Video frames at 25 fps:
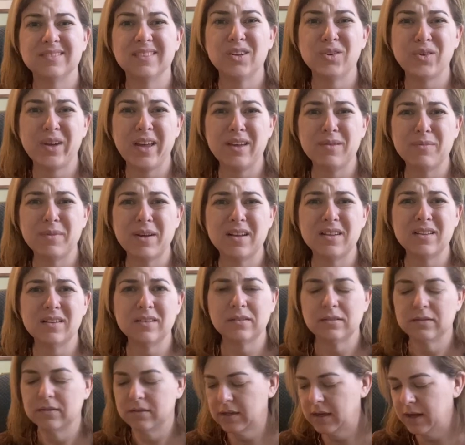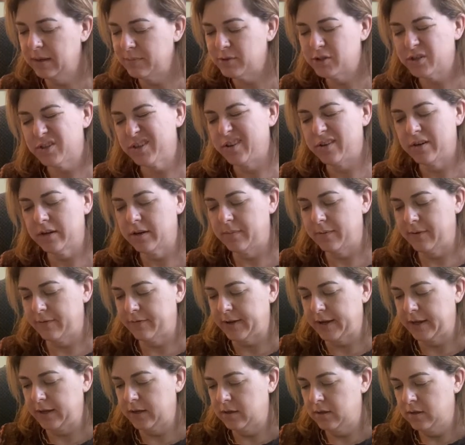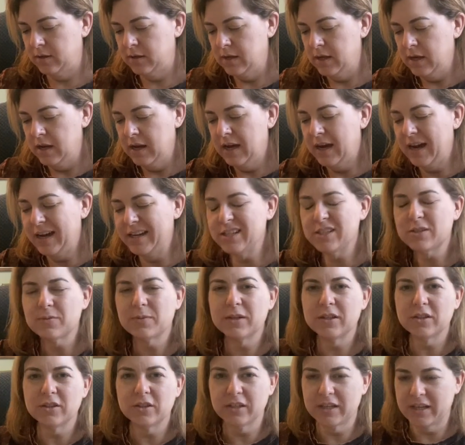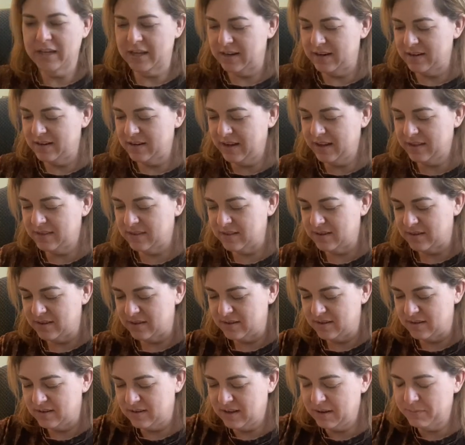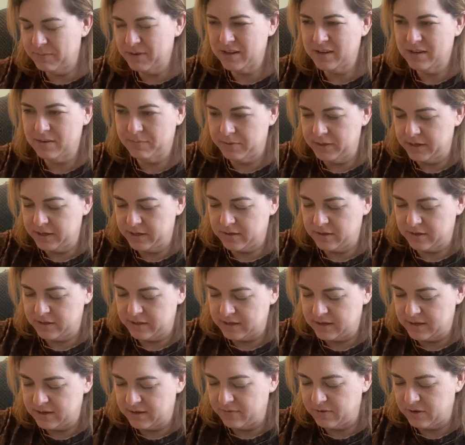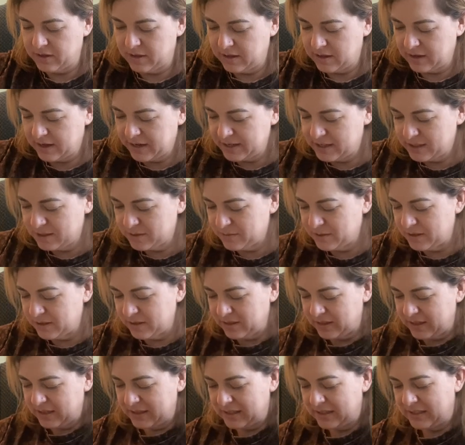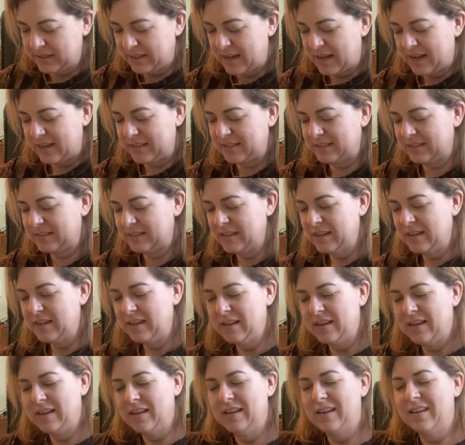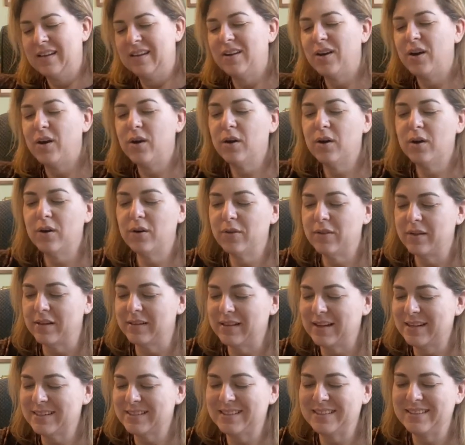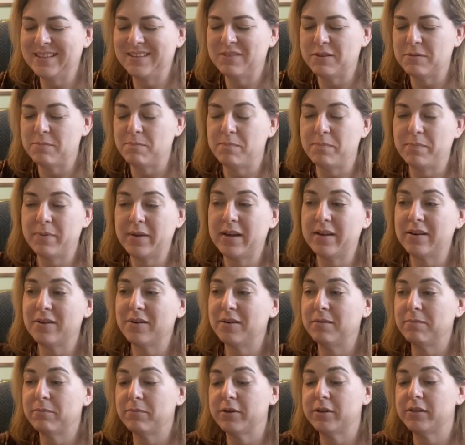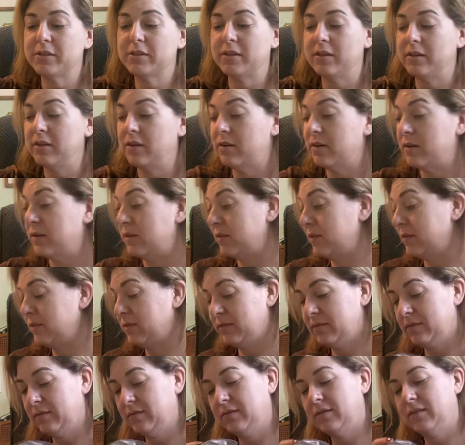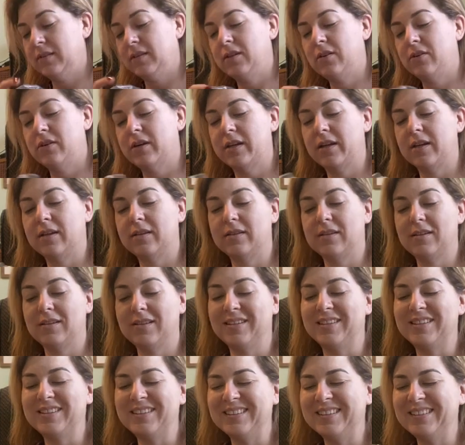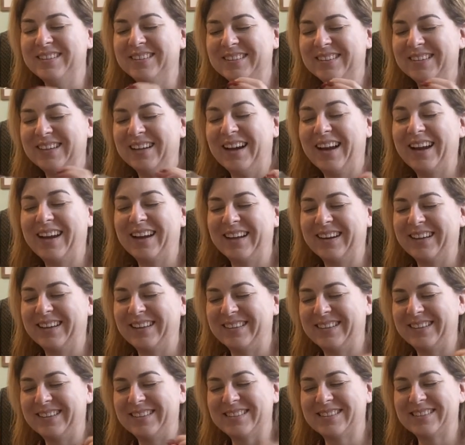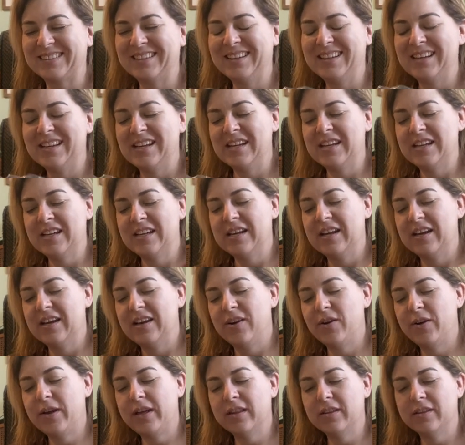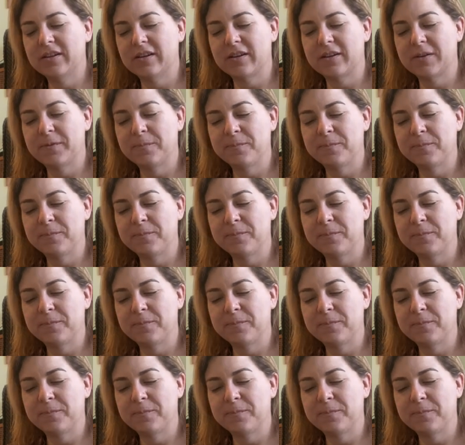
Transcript: Okay, Mel, I'm sure you're going to try. I just want to look at the, I'm not going to plug it all in and everything. I just want to look at the glass. Oh, the glass is even better in person, y'all. You got to get this. I got to get this. Okay, look.